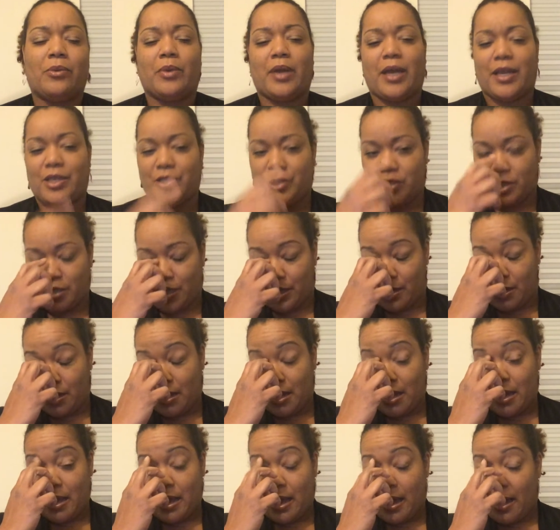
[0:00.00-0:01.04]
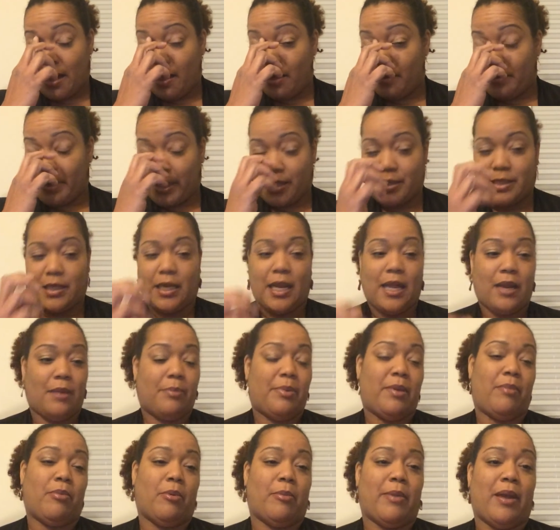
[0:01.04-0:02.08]
I should, because a lot of
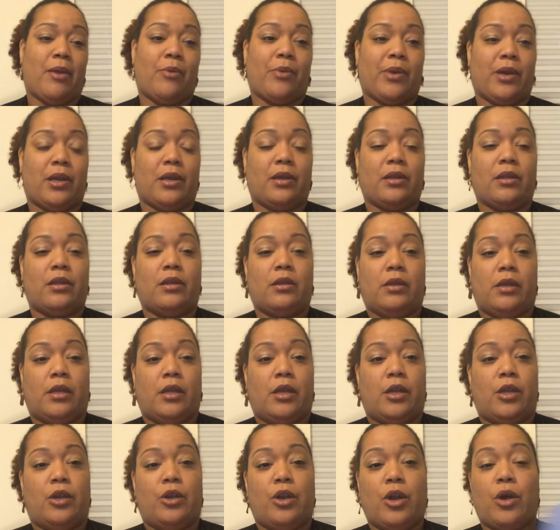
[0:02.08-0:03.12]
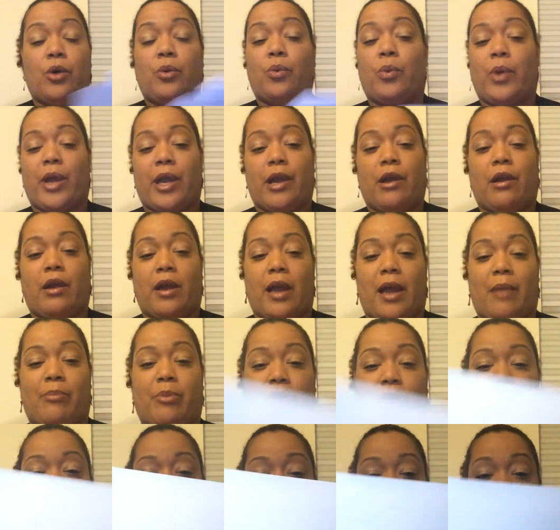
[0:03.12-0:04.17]
people might want to know where I
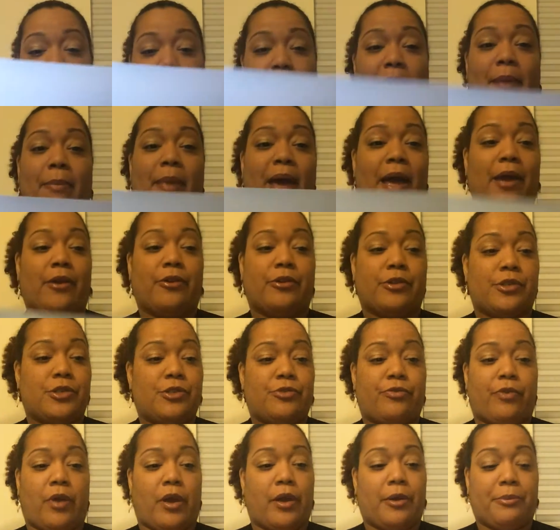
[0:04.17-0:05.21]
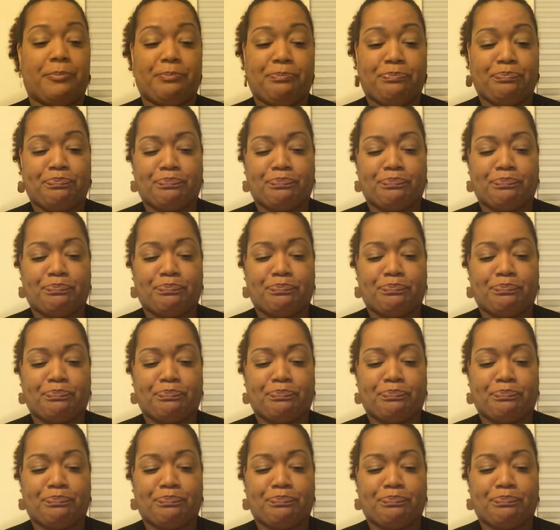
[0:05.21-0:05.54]
purchased my patterns from.